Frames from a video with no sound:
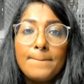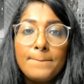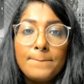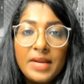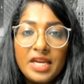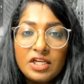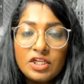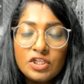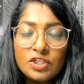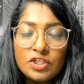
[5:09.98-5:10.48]

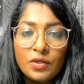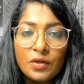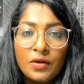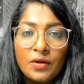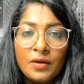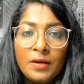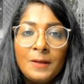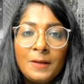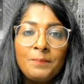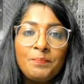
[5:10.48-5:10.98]
make
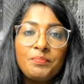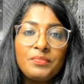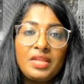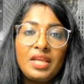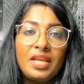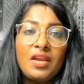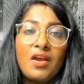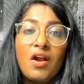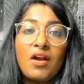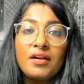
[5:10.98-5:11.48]
sure
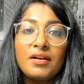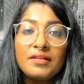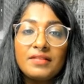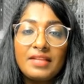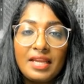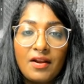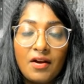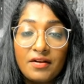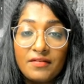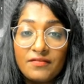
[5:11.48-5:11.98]
they are
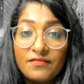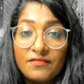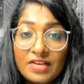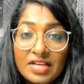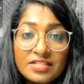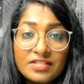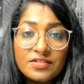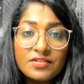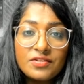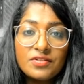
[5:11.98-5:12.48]

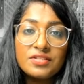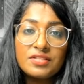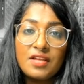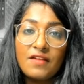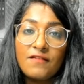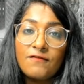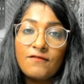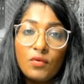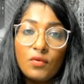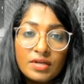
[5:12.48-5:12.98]
investors,
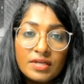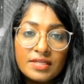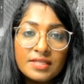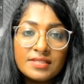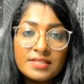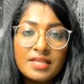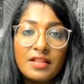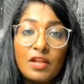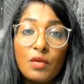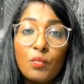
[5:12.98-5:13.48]
they
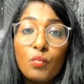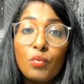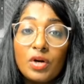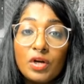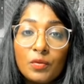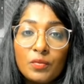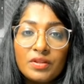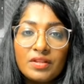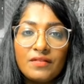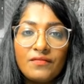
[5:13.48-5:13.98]
focus and they
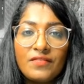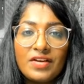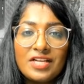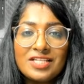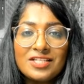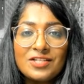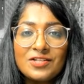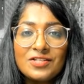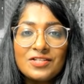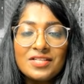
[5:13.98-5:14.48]
work with
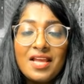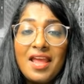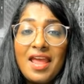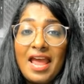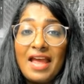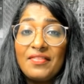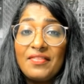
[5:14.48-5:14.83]
investors,